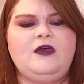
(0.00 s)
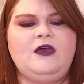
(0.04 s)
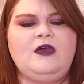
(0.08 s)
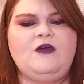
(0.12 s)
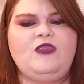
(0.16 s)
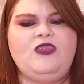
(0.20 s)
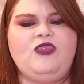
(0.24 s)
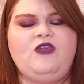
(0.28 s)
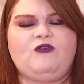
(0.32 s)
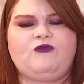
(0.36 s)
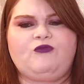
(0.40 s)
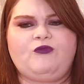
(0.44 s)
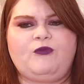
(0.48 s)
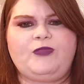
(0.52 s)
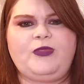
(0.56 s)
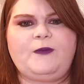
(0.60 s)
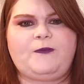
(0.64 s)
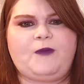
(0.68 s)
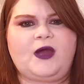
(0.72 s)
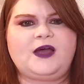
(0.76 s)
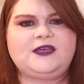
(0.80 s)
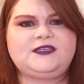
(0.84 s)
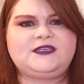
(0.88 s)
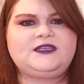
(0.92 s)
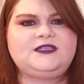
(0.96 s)
the
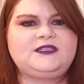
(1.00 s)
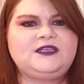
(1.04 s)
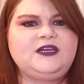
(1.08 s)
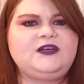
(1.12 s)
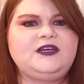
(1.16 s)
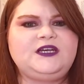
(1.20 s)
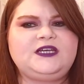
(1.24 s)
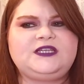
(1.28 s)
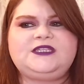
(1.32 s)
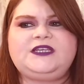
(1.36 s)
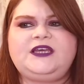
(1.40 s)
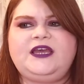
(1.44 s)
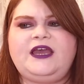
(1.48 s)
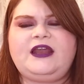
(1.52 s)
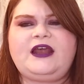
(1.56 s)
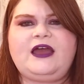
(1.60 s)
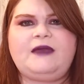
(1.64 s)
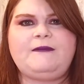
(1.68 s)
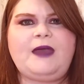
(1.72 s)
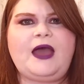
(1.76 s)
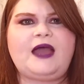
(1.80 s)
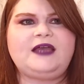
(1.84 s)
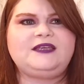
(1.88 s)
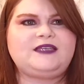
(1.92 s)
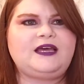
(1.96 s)
process seriously,
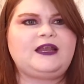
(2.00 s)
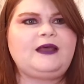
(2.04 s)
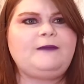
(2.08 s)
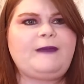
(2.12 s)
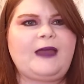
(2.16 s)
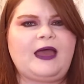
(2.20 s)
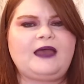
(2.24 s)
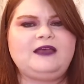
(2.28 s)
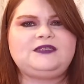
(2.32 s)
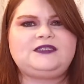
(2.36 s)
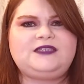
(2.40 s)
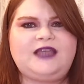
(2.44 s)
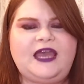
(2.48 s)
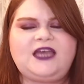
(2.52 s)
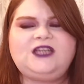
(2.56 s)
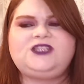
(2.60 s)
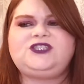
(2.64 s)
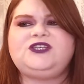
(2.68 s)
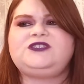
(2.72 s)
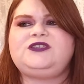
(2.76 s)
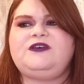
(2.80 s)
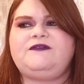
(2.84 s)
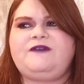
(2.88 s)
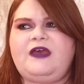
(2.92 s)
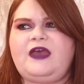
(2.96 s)
and I set up
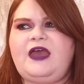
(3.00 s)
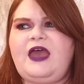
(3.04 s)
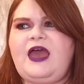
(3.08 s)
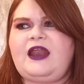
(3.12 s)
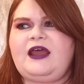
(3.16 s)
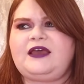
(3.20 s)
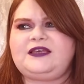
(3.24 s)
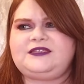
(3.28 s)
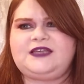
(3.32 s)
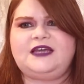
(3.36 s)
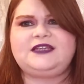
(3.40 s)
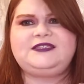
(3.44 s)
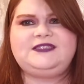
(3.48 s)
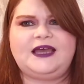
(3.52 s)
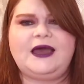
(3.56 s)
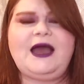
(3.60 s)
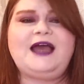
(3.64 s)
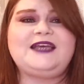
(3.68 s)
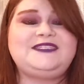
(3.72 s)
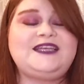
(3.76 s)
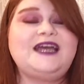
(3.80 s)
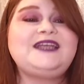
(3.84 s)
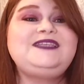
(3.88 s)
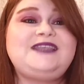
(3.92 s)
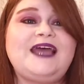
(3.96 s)
stages of it, and I set
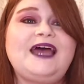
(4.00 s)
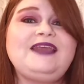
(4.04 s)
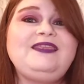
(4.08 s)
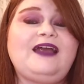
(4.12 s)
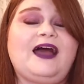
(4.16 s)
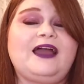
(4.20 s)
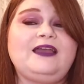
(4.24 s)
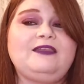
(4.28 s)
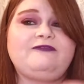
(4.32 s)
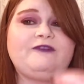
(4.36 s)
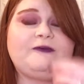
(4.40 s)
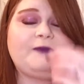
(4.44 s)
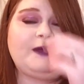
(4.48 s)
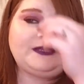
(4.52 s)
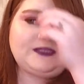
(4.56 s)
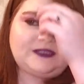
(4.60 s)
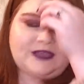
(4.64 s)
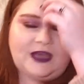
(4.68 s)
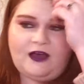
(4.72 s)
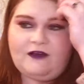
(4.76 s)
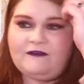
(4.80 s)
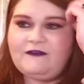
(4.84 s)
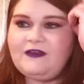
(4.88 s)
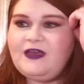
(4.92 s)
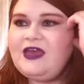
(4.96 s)
deadlines for
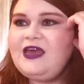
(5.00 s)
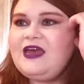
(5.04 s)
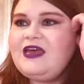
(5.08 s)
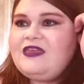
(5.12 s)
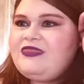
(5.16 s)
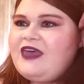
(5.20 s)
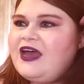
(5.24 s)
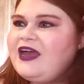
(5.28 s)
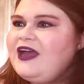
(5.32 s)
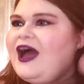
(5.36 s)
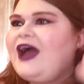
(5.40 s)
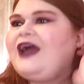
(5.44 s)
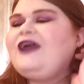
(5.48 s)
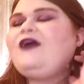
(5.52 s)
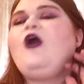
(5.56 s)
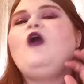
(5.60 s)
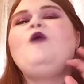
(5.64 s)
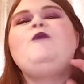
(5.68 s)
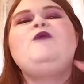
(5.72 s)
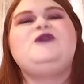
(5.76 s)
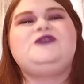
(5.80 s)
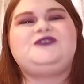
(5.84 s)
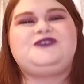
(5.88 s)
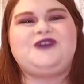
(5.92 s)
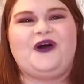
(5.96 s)
myself that I
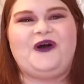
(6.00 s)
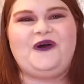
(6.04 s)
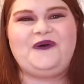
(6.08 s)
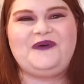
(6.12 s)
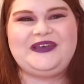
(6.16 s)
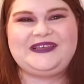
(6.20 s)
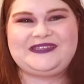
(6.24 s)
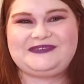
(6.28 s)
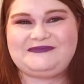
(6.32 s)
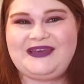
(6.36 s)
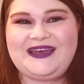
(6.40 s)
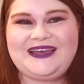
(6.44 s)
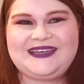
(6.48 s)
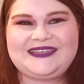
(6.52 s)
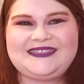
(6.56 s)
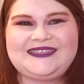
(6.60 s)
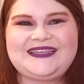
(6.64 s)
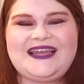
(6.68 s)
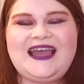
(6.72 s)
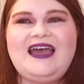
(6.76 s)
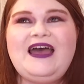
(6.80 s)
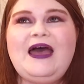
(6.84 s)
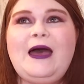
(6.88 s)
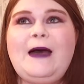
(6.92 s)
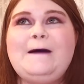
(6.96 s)
almost always missed,
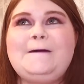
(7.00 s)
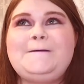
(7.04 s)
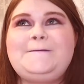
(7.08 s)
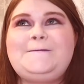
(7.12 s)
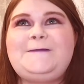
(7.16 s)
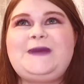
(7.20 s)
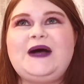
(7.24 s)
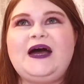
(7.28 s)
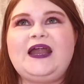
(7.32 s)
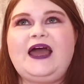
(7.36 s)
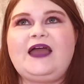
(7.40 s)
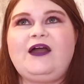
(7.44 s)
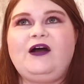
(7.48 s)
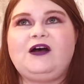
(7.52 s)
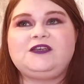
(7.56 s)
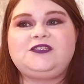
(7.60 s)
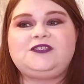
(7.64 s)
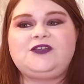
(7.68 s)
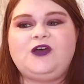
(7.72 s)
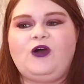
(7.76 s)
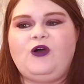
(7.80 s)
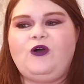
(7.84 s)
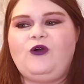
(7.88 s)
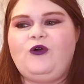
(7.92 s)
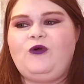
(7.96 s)
but
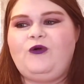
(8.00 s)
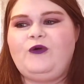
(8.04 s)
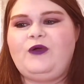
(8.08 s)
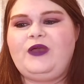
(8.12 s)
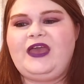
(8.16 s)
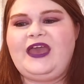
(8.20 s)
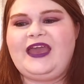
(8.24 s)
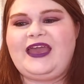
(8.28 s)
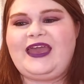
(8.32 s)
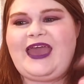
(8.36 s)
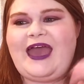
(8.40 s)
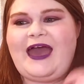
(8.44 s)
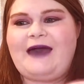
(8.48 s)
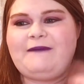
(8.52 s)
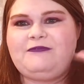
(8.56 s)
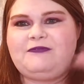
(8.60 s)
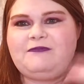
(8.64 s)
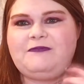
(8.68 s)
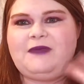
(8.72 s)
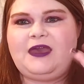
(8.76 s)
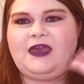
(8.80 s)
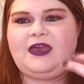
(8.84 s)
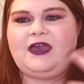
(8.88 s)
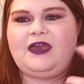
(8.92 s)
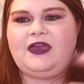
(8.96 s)
it kept
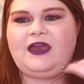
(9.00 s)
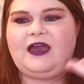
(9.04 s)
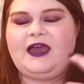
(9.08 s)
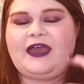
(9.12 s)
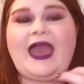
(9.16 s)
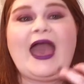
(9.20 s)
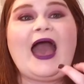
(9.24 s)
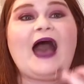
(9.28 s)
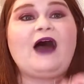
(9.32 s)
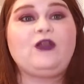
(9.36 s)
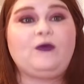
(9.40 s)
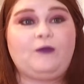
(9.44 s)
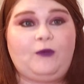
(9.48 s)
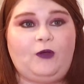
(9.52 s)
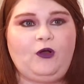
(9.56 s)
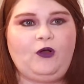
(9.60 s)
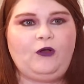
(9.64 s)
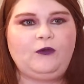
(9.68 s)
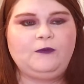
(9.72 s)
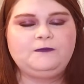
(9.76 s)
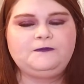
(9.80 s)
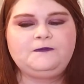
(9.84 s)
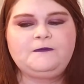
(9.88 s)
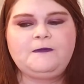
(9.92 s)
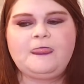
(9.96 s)
me
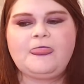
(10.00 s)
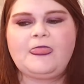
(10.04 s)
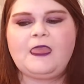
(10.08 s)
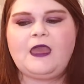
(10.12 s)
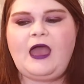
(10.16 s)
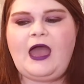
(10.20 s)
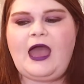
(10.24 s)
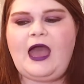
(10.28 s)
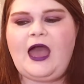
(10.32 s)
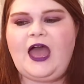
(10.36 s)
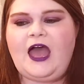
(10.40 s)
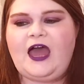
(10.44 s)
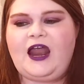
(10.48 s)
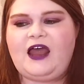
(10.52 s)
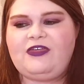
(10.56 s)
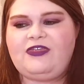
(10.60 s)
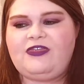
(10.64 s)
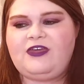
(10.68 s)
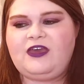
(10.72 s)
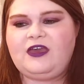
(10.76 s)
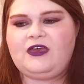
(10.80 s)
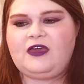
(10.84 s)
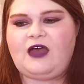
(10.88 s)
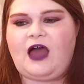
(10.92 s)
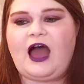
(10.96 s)
accountable. And I
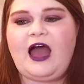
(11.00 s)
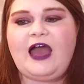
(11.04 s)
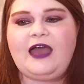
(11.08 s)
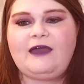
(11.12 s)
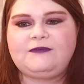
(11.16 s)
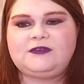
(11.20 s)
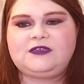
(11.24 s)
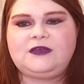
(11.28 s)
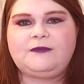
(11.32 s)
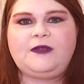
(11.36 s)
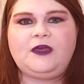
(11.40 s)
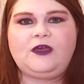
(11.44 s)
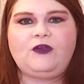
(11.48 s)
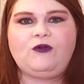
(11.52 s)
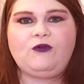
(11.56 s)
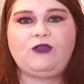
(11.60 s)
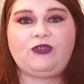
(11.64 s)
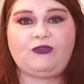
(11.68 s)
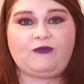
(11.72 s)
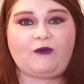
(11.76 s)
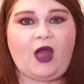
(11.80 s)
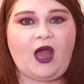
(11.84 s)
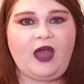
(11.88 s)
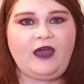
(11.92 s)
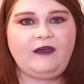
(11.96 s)
think I am somebody who
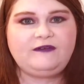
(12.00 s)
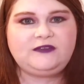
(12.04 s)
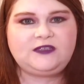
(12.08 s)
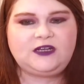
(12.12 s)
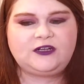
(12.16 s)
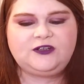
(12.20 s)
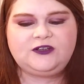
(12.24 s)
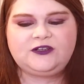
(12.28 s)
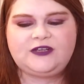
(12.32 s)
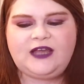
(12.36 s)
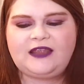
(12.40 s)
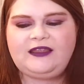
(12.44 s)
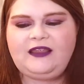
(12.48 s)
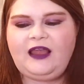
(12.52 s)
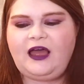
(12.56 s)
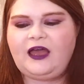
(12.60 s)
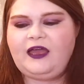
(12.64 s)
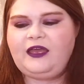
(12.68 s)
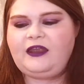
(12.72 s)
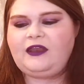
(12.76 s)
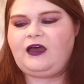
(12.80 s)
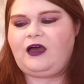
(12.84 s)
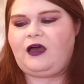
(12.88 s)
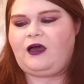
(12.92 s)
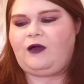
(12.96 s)
thrives under
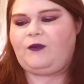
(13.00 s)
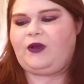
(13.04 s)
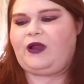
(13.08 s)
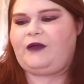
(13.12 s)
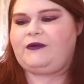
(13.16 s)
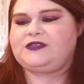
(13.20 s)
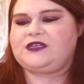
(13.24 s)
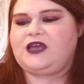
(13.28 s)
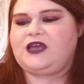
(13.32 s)
deadline. When I was in